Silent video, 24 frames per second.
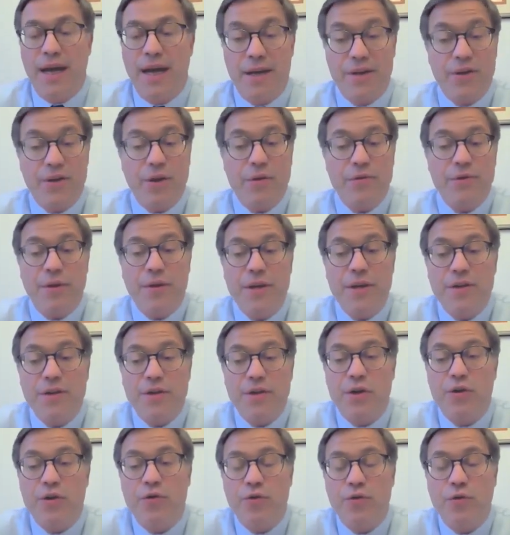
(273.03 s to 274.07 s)
And it's also
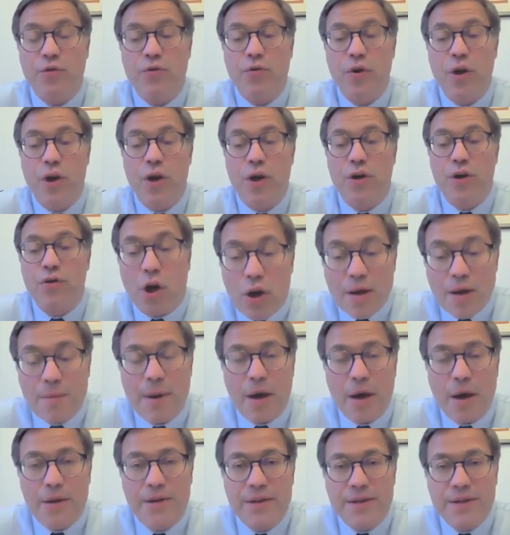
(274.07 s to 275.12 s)
easier to talk
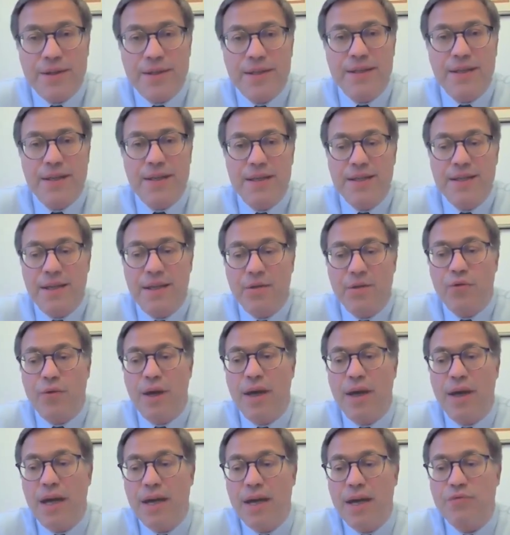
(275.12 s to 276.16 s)
about this disease and
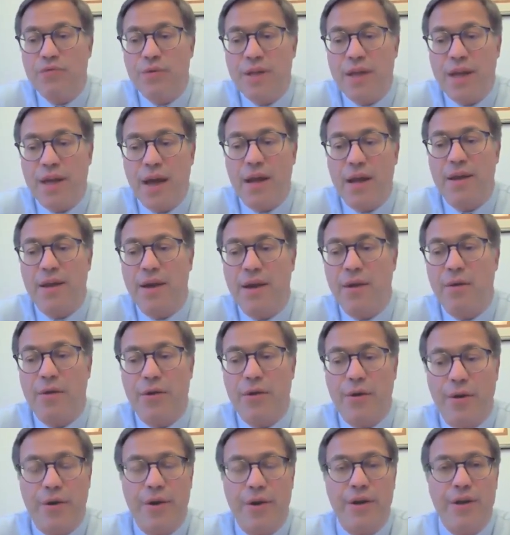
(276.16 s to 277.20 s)
to engage with
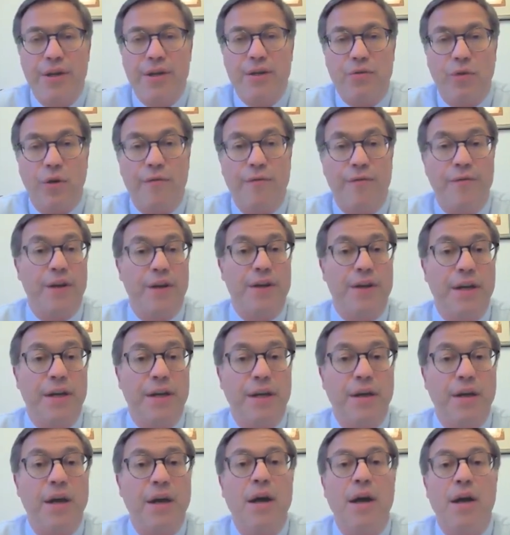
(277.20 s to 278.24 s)
healthcare authorities or
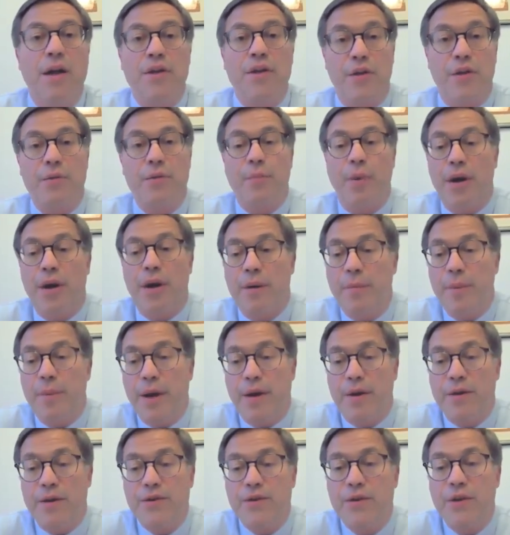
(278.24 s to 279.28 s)
funding third-party
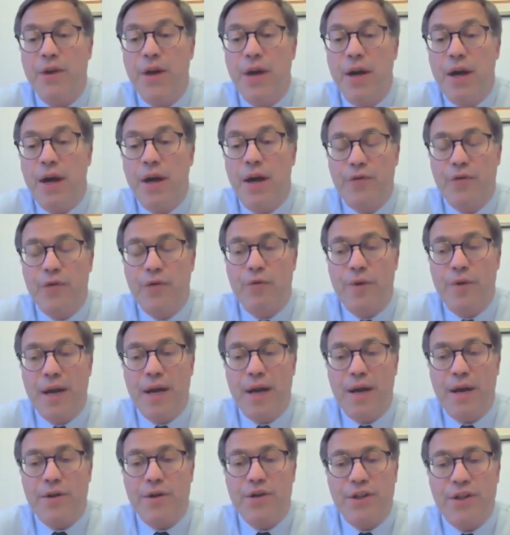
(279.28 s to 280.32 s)
payers if you
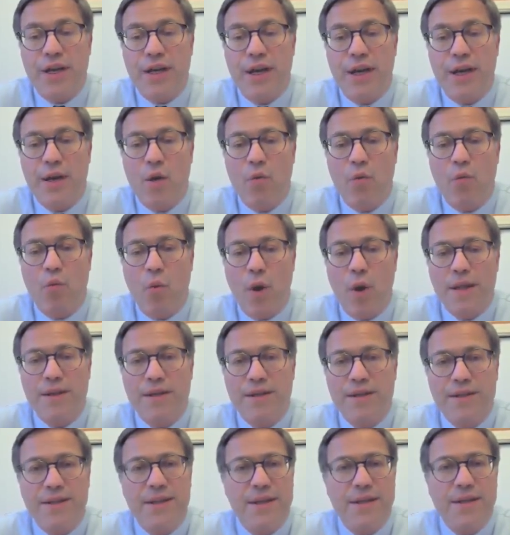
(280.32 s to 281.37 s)
really understand
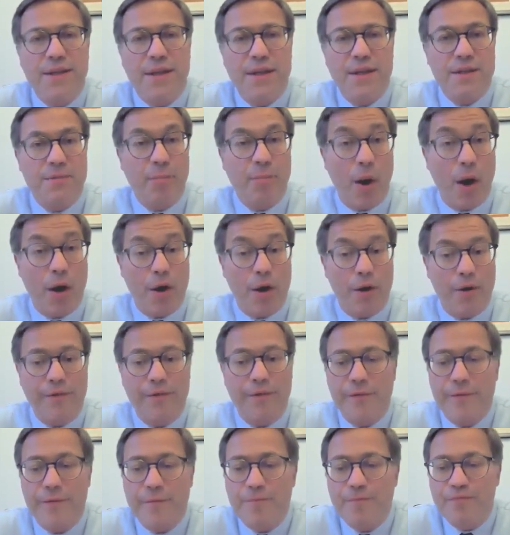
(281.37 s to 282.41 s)
what the disease is part of.